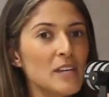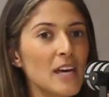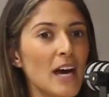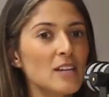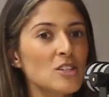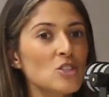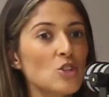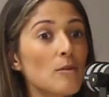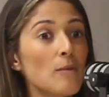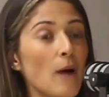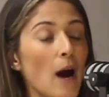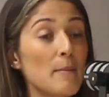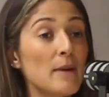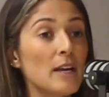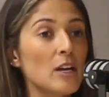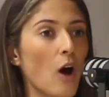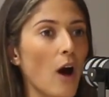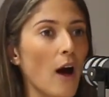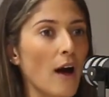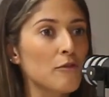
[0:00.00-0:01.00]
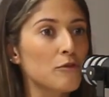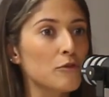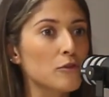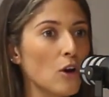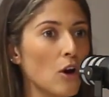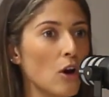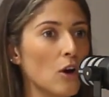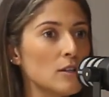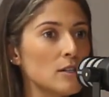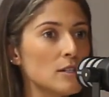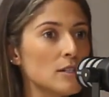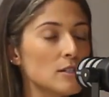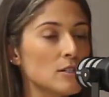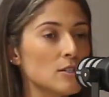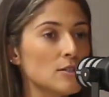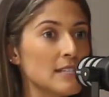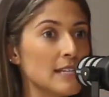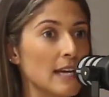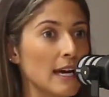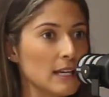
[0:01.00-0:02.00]
Yeah, so I mean, I've learned
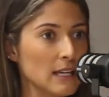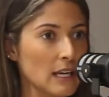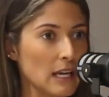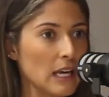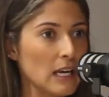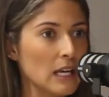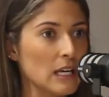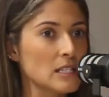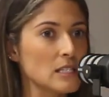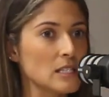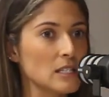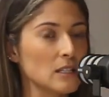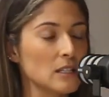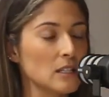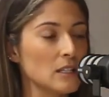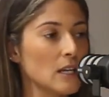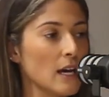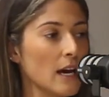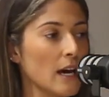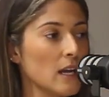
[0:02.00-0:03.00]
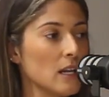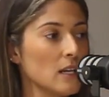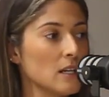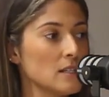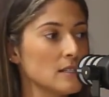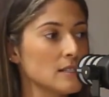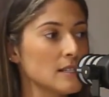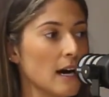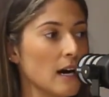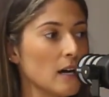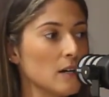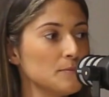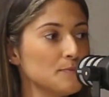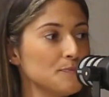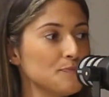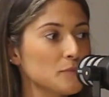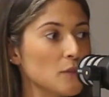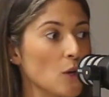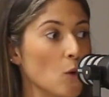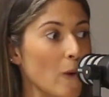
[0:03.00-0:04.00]
techniques and
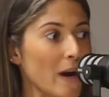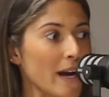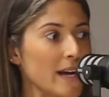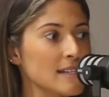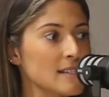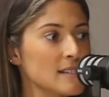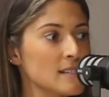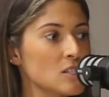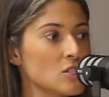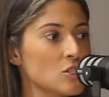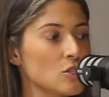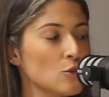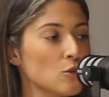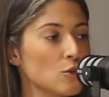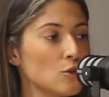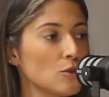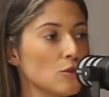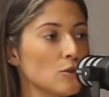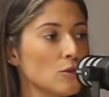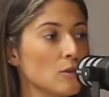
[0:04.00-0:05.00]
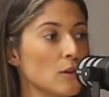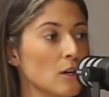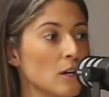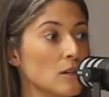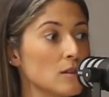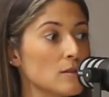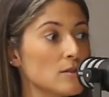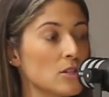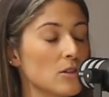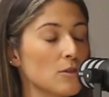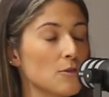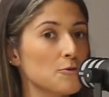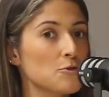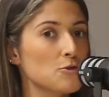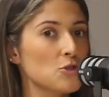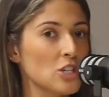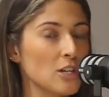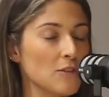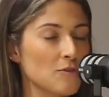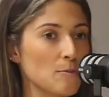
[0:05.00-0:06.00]
ways to sort of
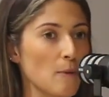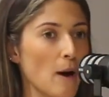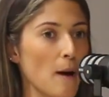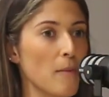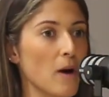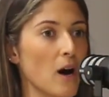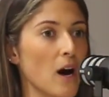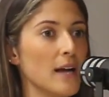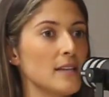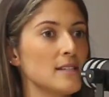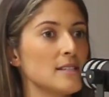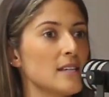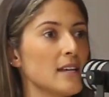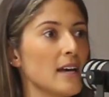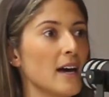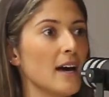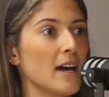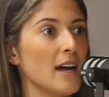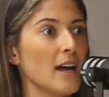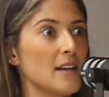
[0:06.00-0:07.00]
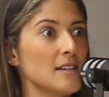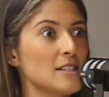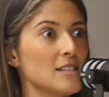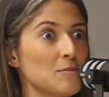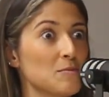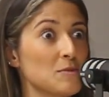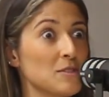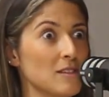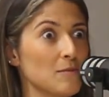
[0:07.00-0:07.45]
shift my mindset and to